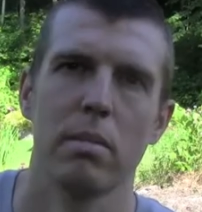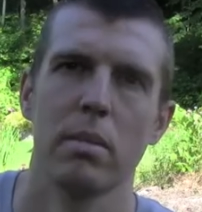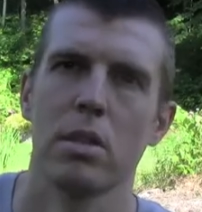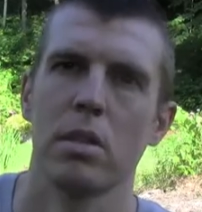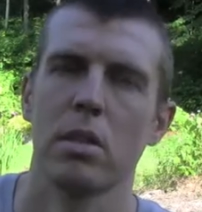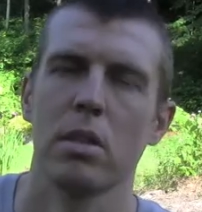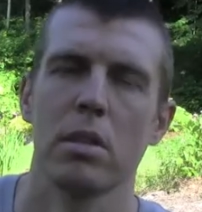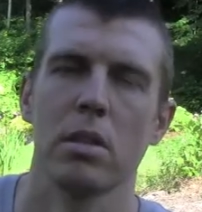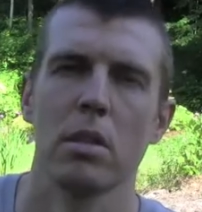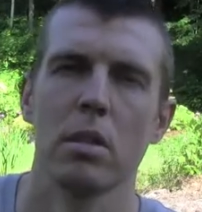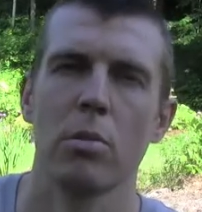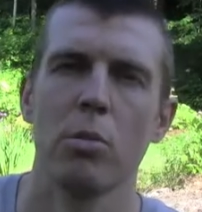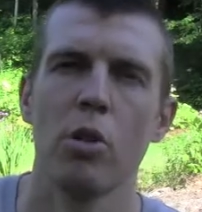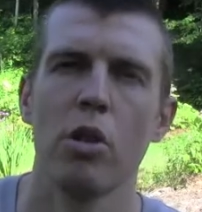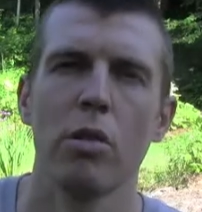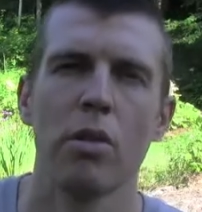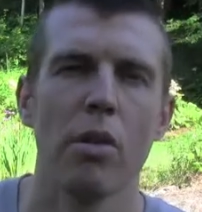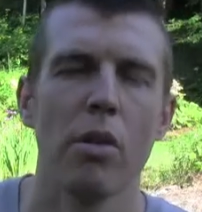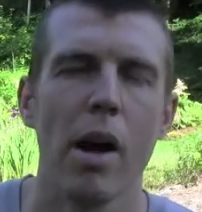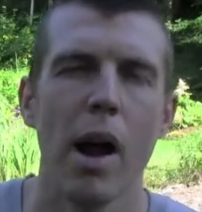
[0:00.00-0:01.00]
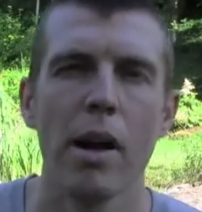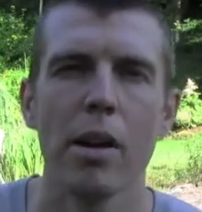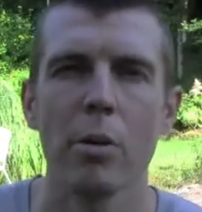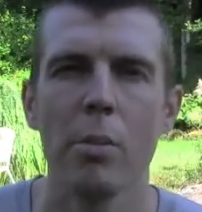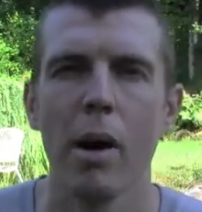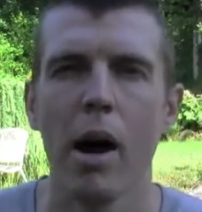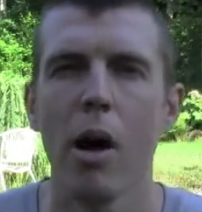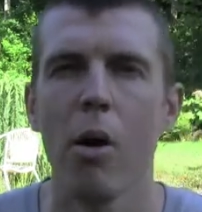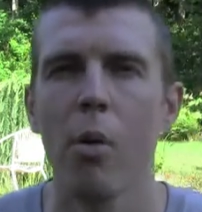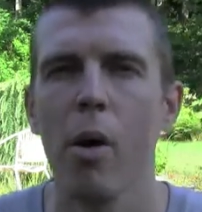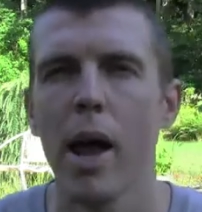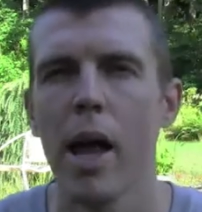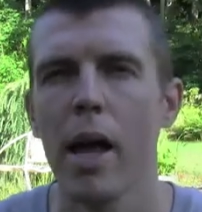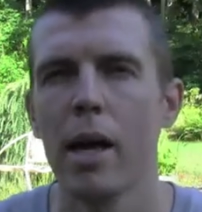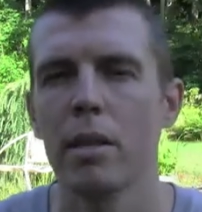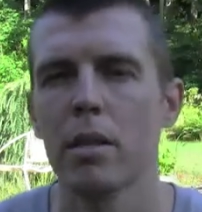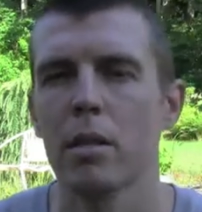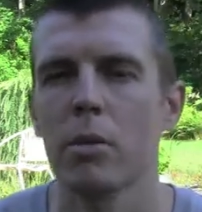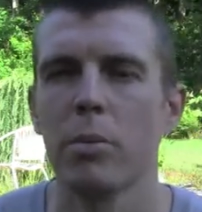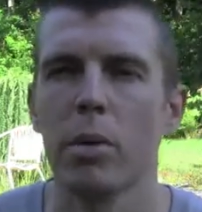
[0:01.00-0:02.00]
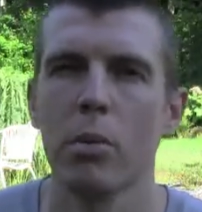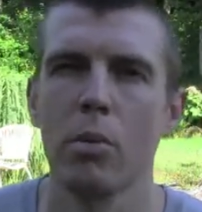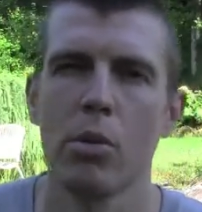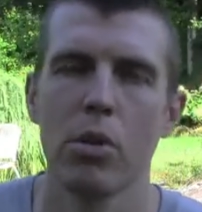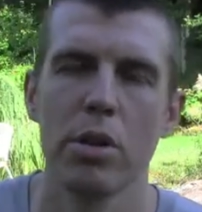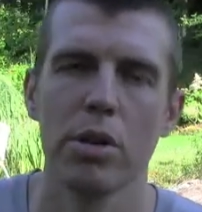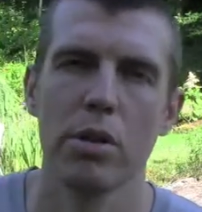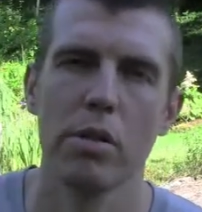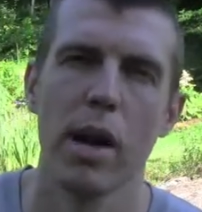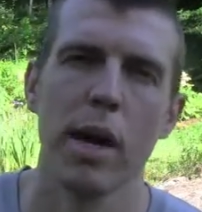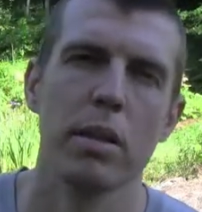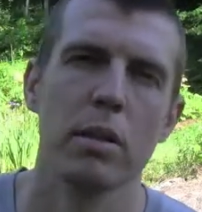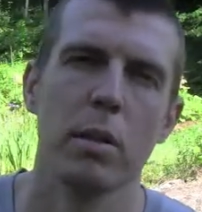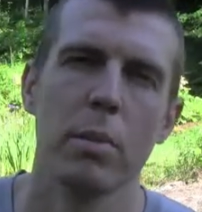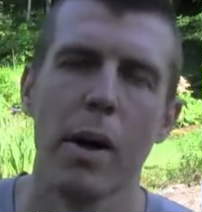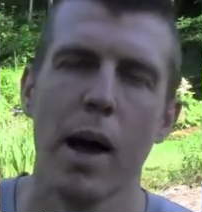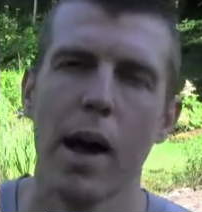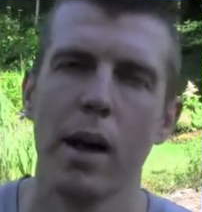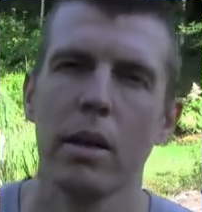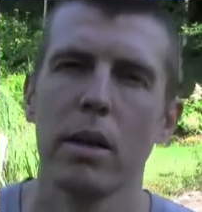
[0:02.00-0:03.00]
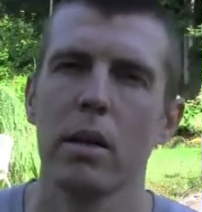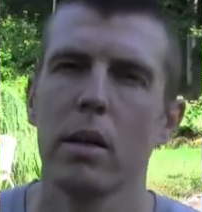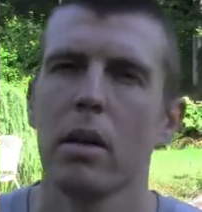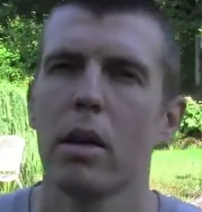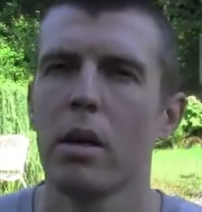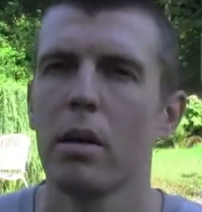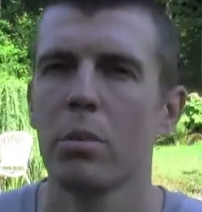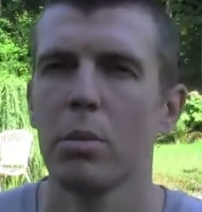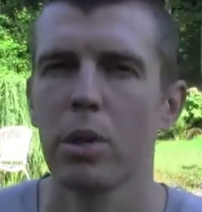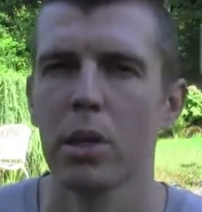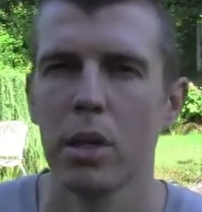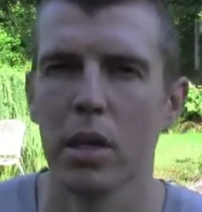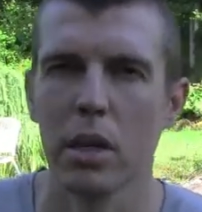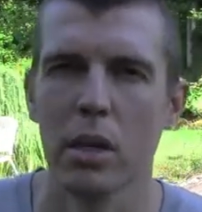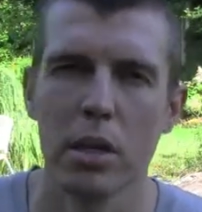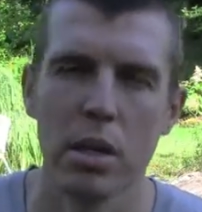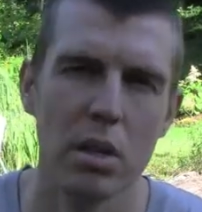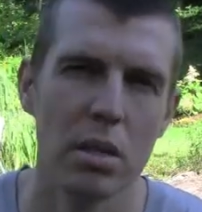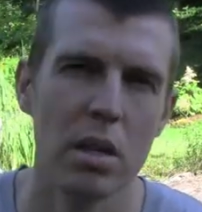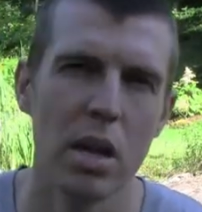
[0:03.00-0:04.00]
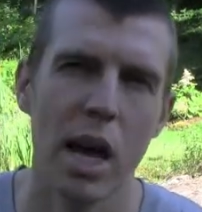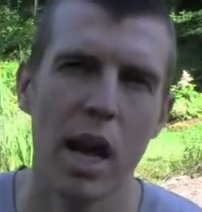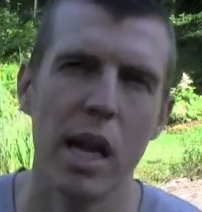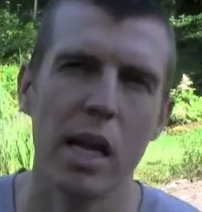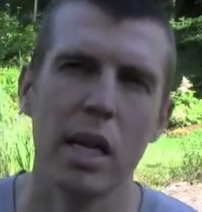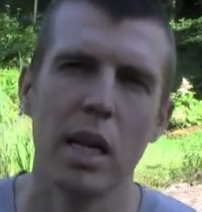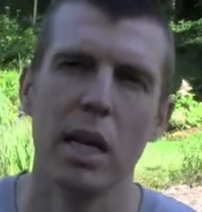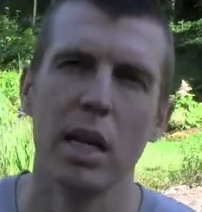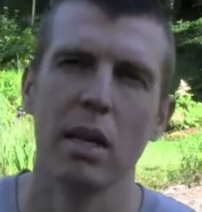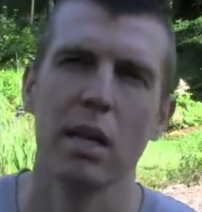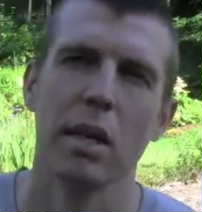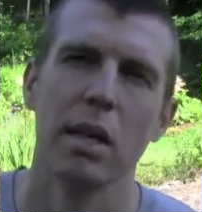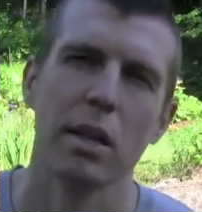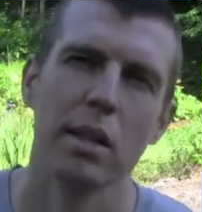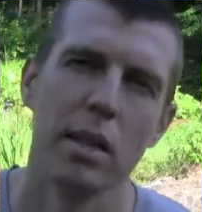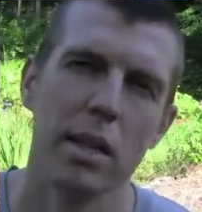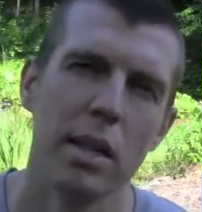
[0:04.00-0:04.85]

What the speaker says: it's just a more of a roundabout way. Just be more direct about it. Put it on your site, get